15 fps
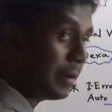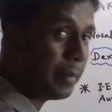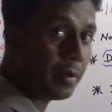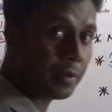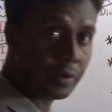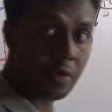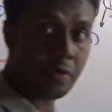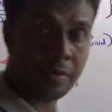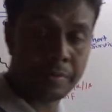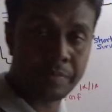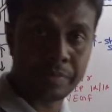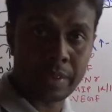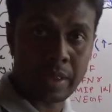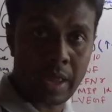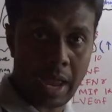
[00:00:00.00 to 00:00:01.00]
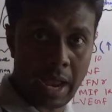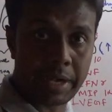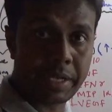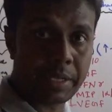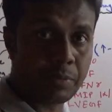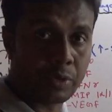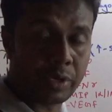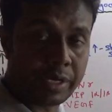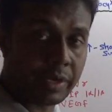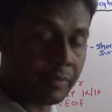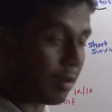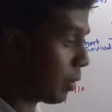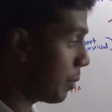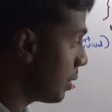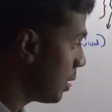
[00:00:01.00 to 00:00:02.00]
amount of antibody
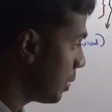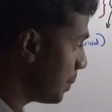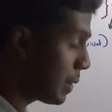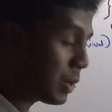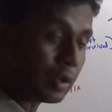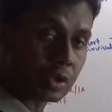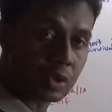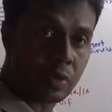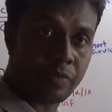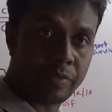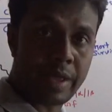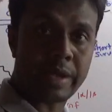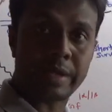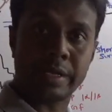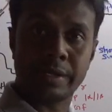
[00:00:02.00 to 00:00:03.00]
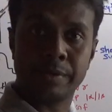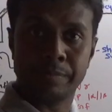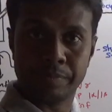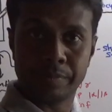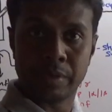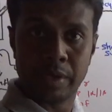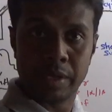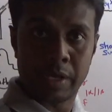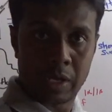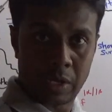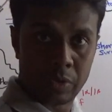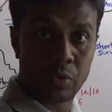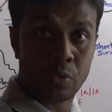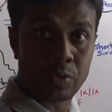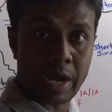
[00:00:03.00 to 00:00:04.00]
develop. Because of that,
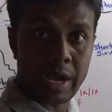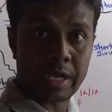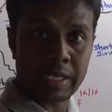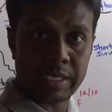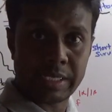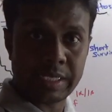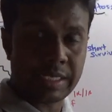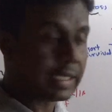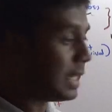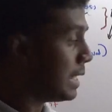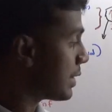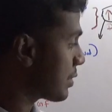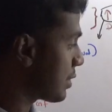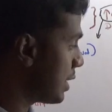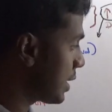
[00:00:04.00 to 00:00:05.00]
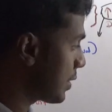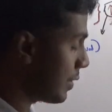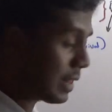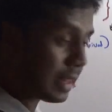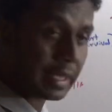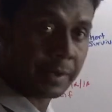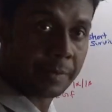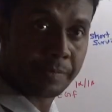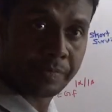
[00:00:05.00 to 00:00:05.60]
you can easily treat with